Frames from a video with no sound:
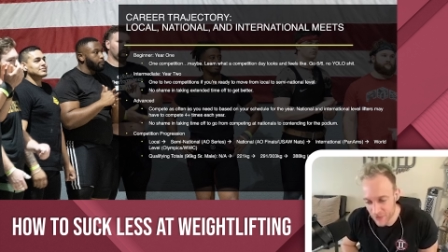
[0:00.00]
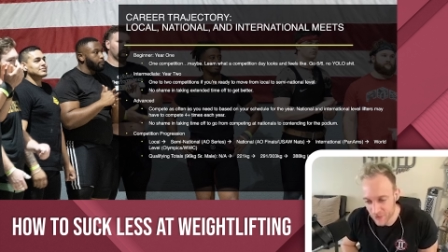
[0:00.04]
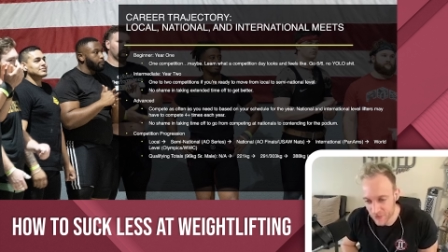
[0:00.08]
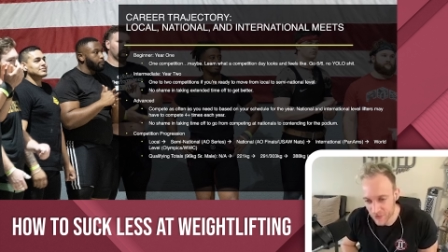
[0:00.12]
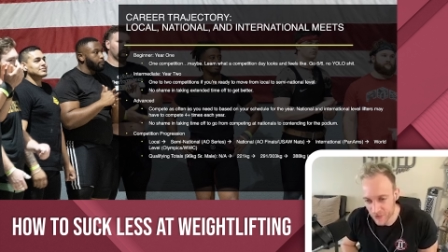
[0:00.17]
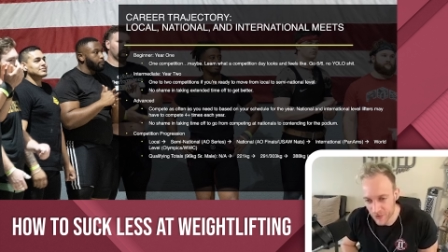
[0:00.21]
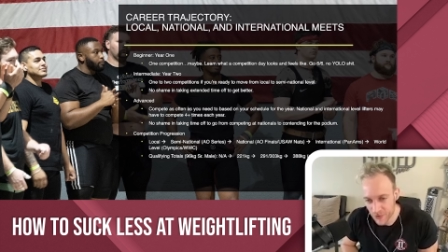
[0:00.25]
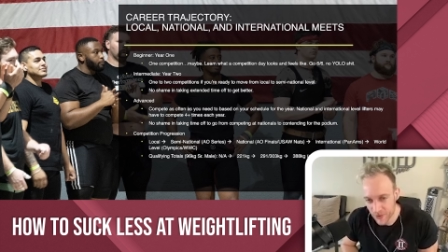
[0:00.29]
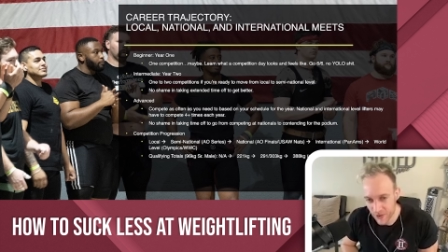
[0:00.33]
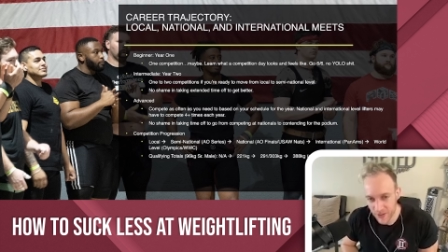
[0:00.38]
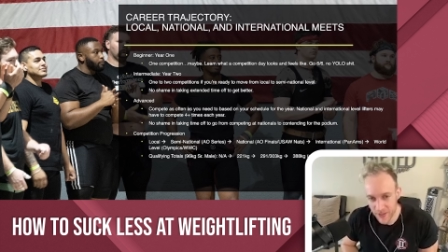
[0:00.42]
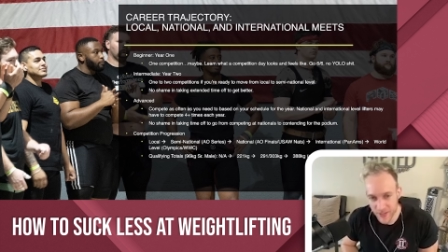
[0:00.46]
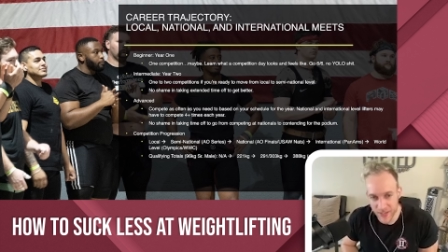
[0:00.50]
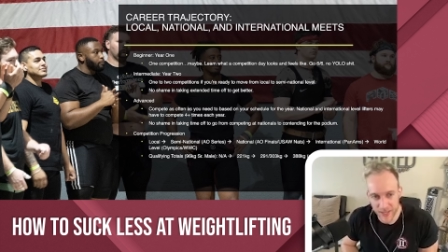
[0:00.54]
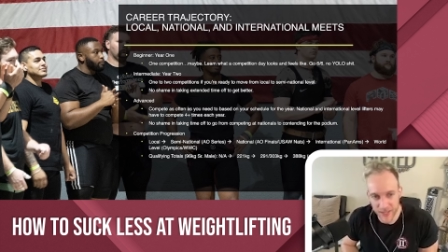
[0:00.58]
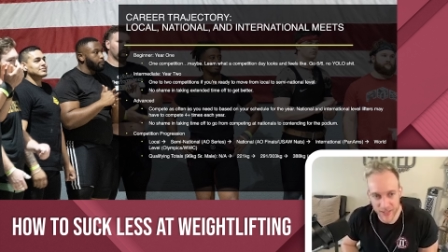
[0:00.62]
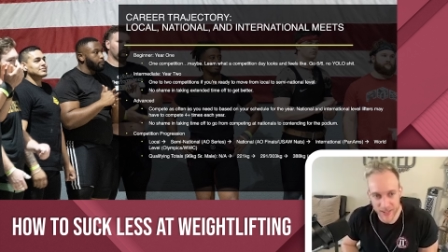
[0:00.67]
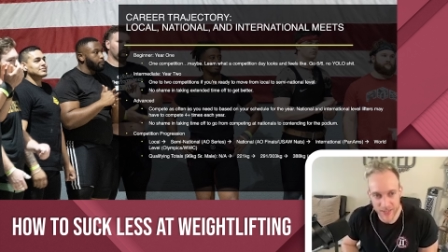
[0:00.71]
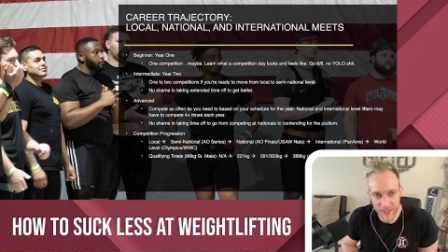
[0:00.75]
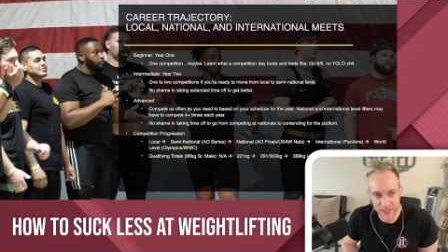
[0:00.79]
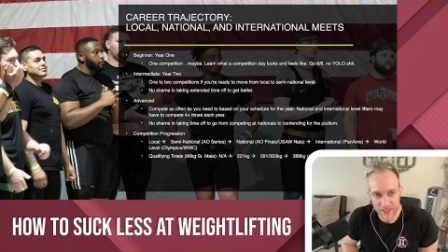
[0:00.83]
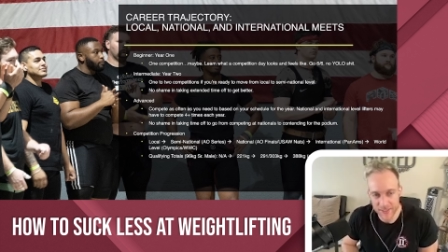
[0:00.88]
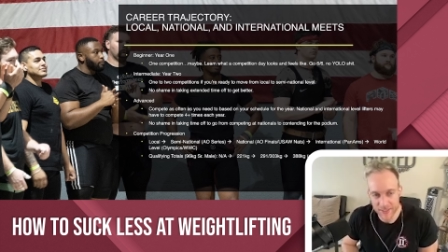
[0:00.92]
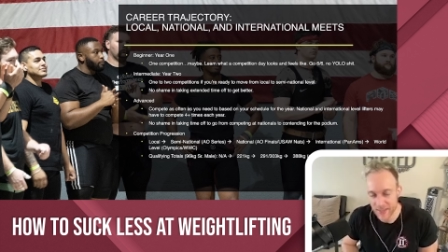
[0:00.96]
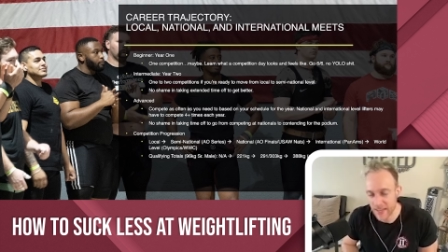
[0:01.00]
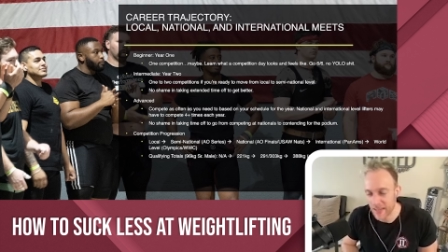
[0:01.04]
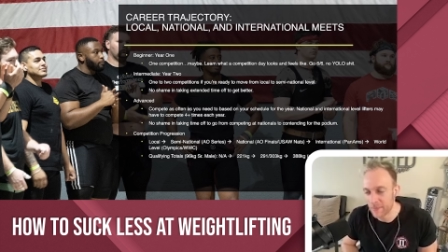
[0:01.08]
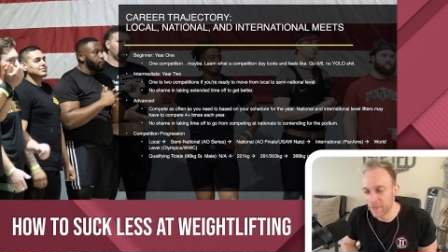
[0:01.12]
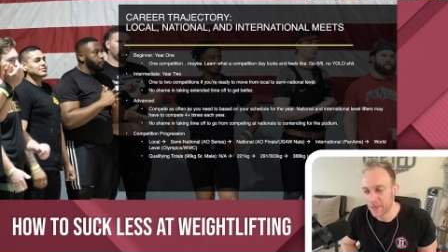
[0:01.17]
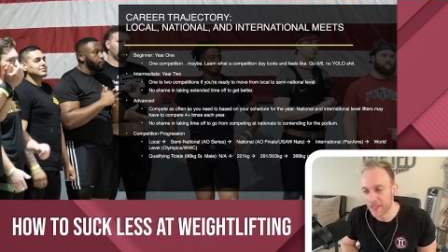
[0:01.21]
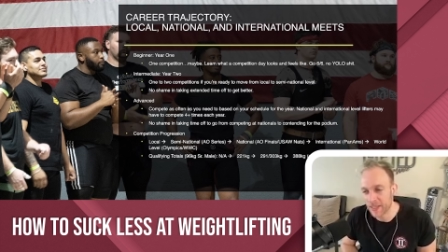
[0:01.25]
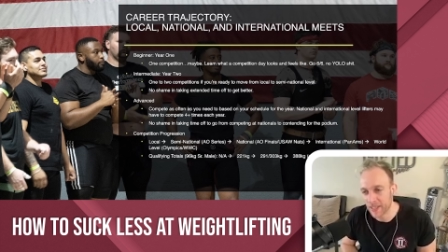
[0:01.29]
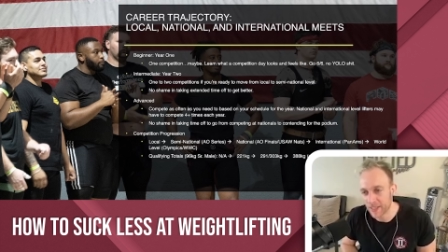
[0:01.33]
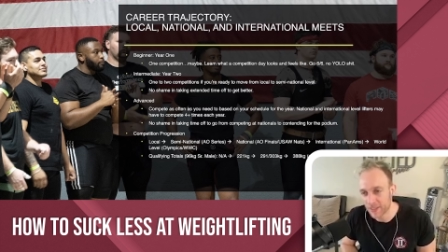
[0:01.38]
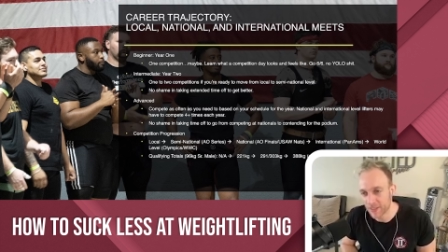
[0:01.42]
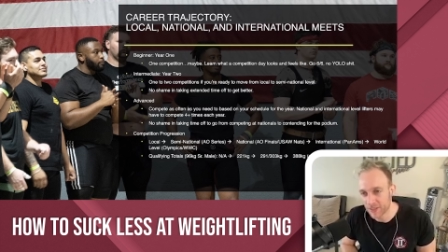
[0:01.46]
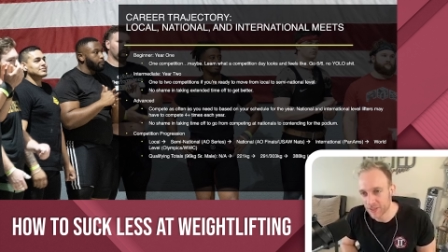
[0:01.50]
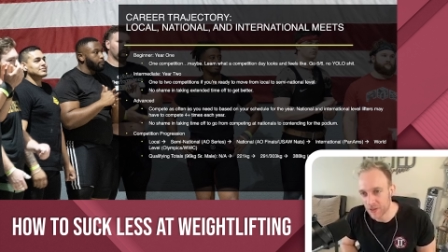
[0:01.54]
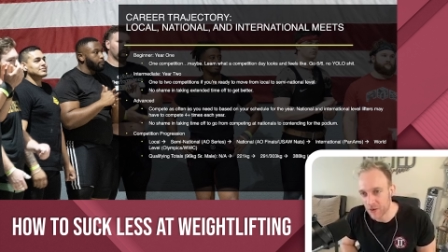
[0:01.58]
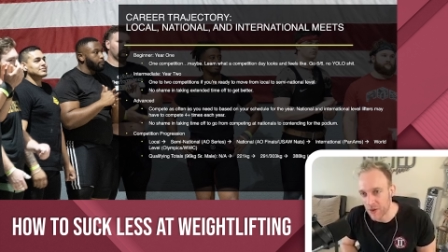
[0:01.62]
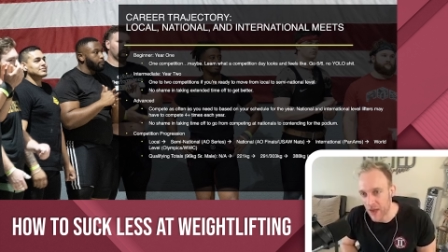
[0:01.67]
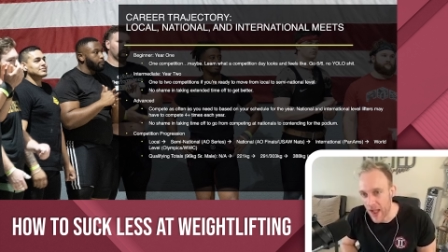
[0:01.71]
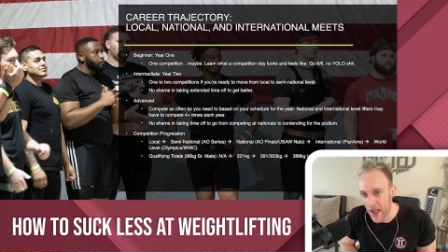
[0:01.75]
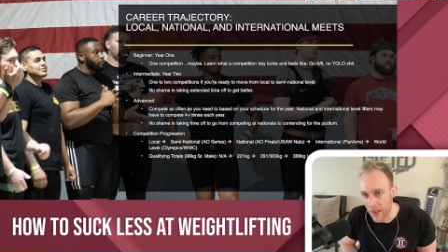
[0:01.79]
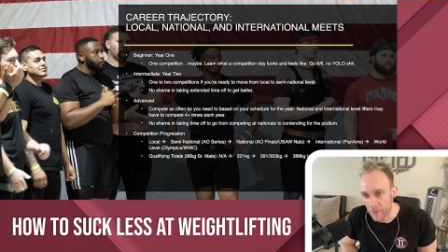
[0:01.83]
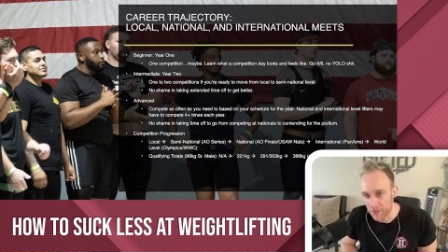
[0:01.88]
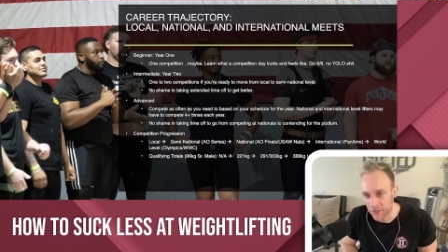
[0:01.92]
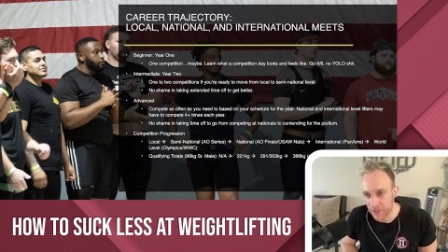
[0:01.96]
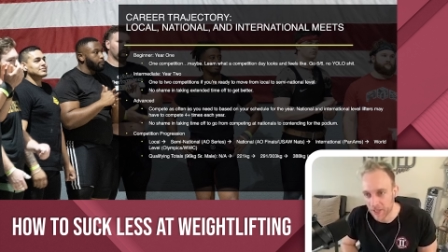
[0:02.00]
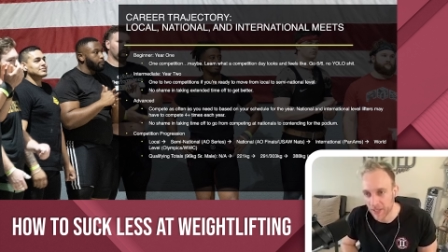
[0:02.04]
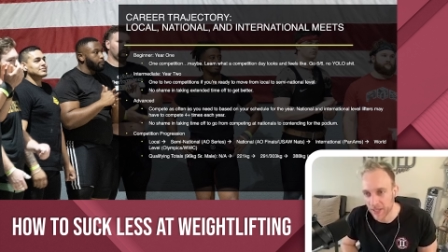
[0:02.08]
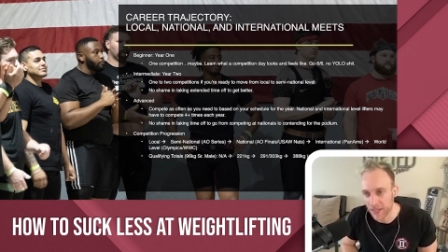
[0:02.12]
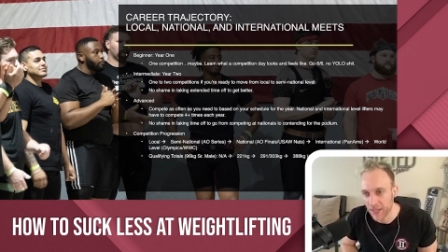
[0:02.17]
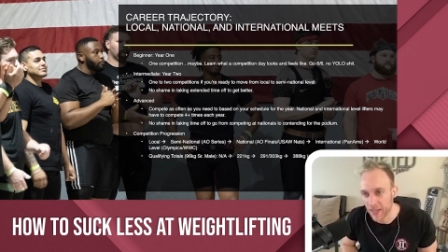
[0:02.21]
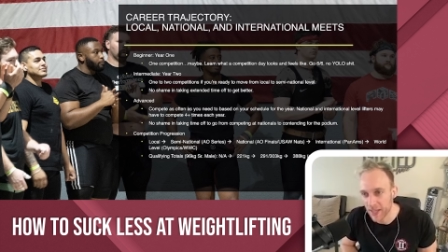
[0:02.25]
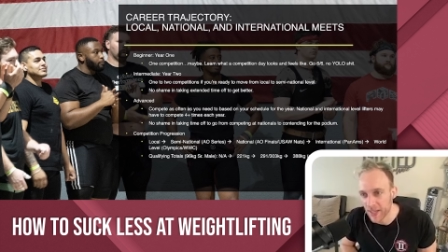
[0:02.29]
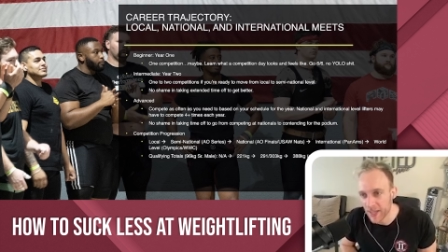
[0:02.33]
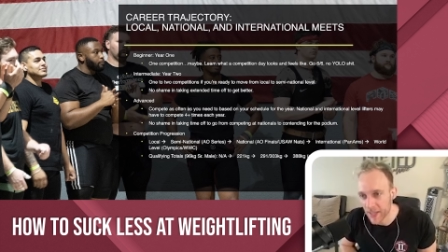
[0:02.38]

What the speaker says: for naming this so aptly,